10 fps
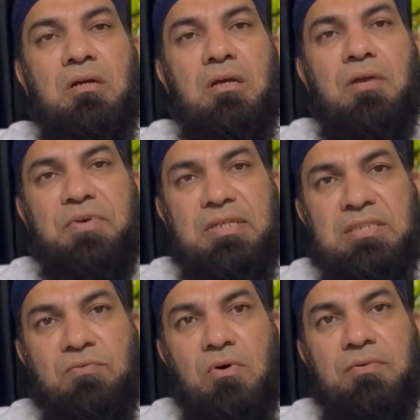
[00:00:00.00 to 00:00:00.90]
If it is
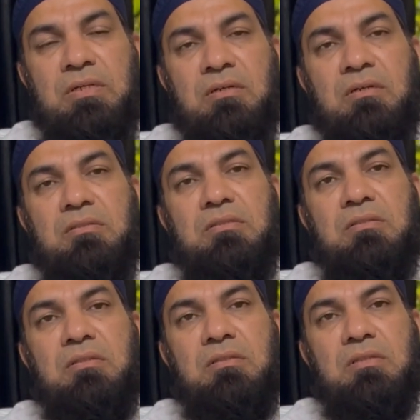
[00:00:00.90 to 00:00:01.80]
involving
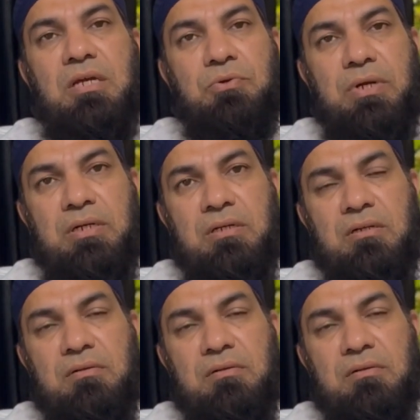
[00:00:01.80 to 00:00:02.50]
the ureter